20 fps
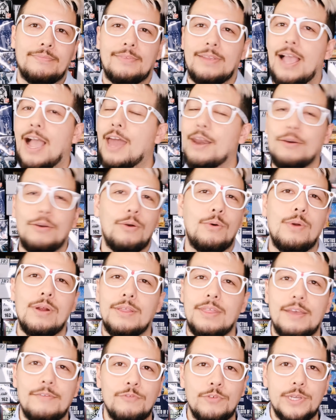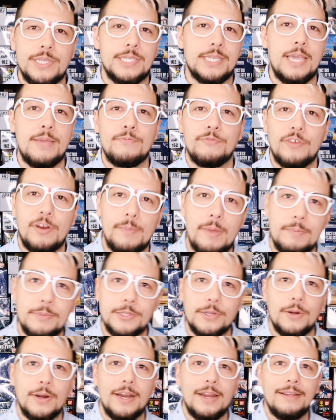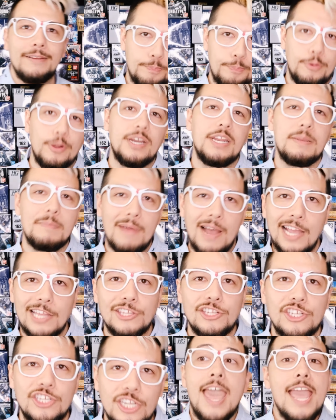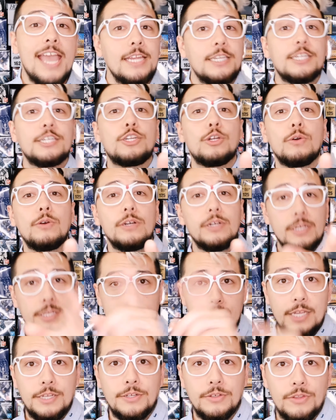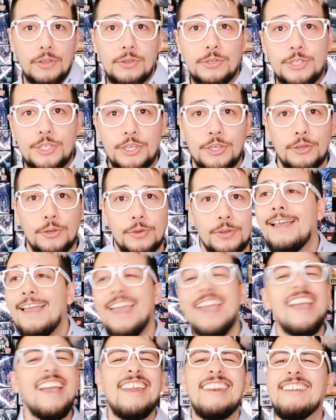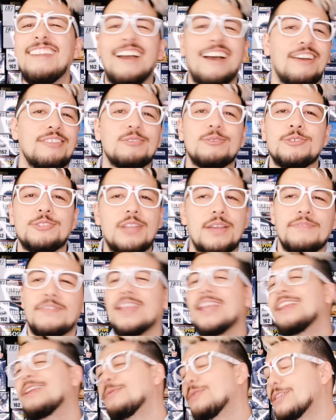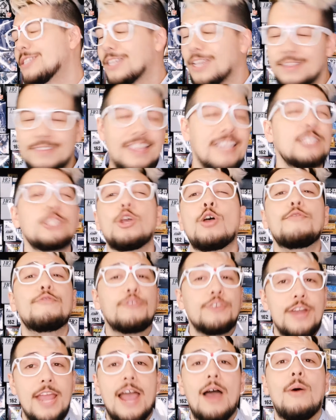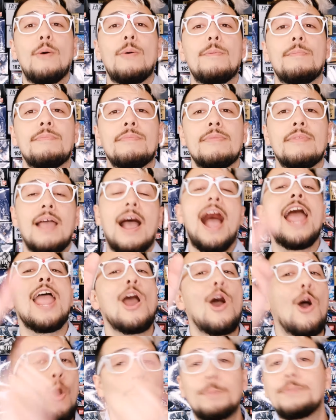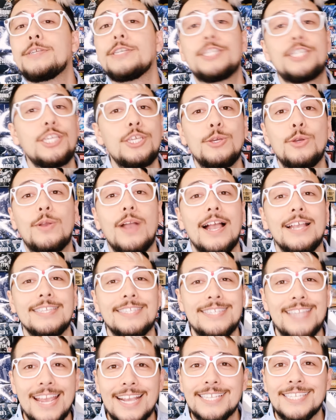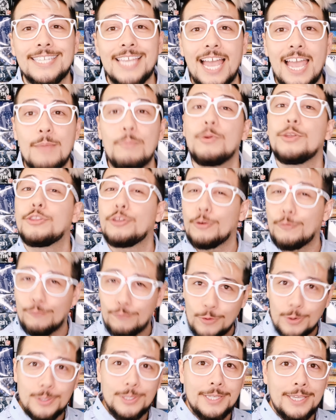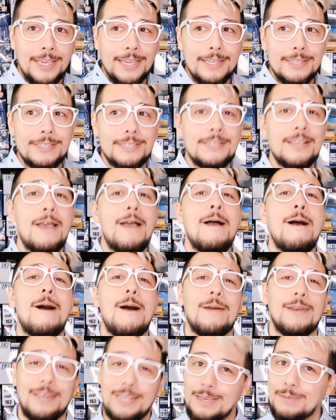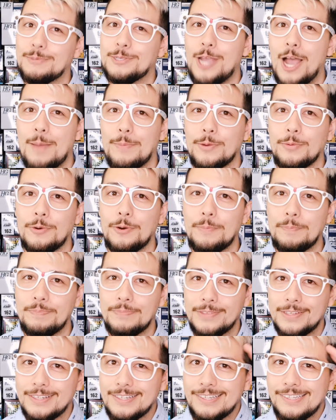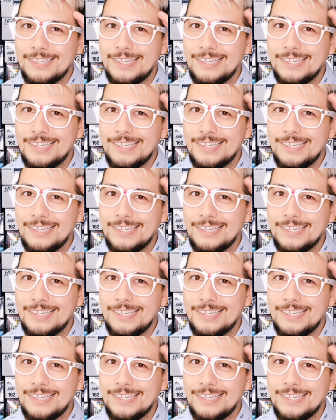I don't know where that voice came from, I'm sorry. Pretty much. And tutorials, I do those too. And other stuff. Anyways, that's all for now. I hope to see you guys next time with your first kits on Liam's Hobby Room.